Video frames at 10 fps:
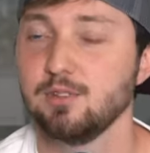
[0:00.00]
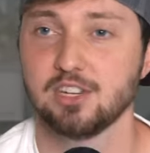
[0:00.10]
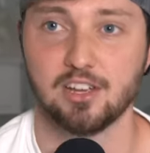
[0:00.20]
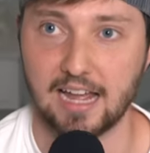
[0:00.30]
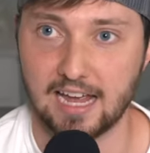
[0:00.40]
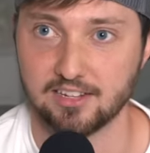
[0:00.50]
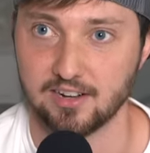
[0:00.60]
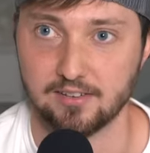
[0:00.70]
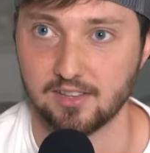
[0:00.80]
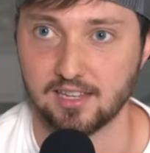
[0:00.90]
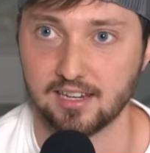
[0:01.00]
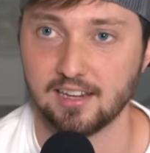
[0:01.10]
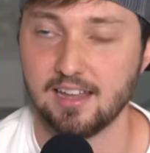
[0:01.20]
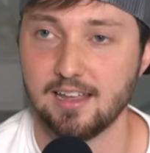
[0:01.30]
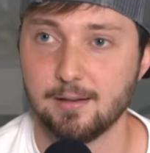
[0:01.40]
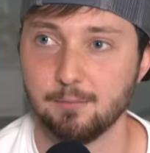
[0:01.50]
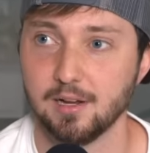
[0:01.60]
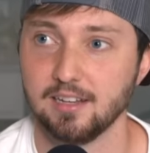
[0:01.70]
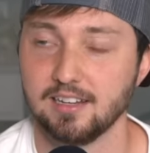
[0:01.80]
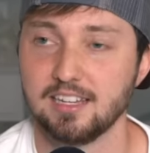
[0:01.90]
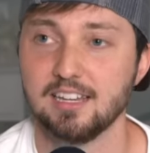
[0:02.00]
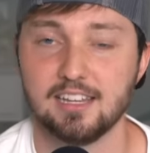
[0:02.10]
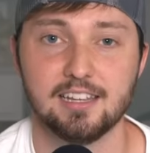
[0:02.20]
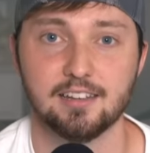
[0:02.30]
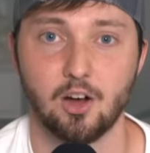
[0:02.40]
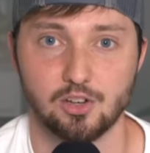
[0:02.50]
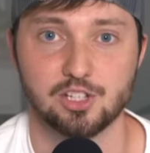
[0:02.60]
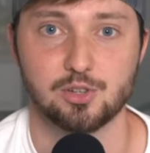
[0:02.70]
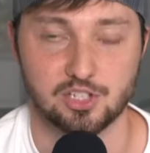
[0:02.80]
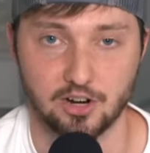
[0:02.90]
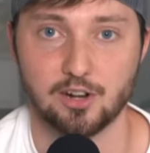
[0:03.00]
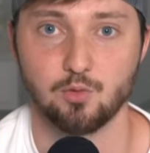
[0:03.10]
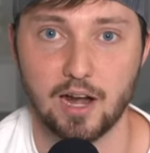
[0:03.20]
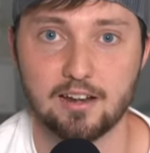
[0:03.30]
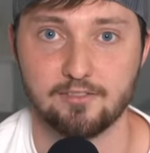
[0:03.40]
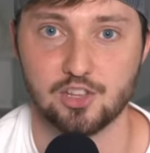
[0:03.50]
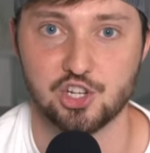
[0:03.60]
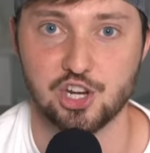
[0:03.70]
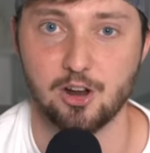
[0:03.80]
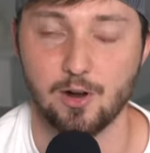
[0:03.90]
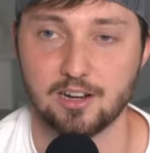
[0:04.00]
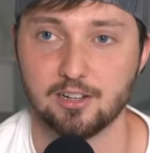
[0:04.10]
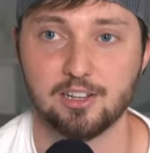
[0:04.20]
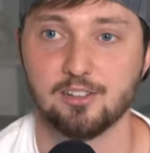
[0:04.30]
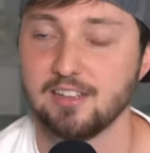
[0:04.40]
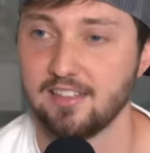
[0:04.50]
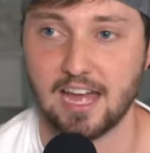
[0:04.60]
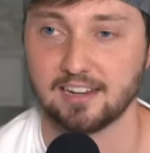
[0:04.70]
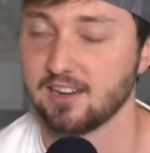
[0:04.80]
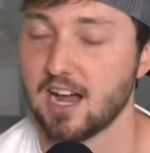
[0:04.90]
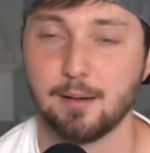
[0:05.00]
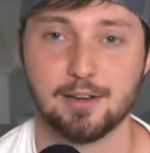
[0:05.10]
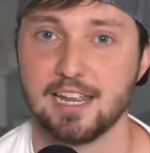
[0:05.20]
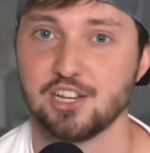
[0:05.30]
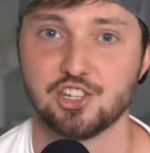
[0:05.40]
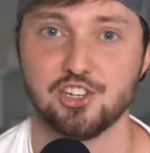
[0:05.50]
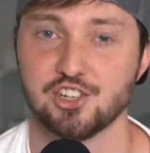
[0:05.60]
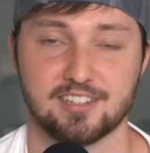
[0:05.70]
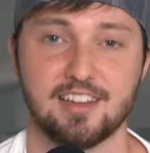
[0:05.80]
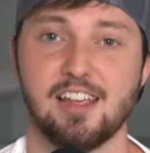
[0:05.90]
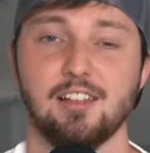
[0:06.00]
was a good actor and everything, but he also started writing for the show, and clearly that combination just